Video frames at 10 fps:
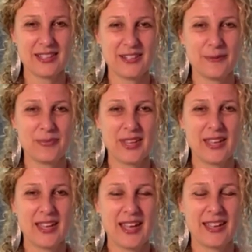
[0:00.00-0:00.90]
here
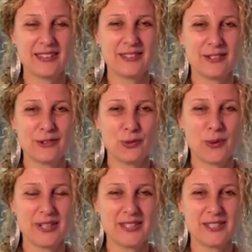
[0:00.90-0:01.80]
at the
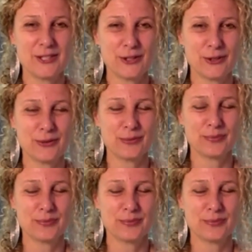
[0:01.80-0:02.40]
22.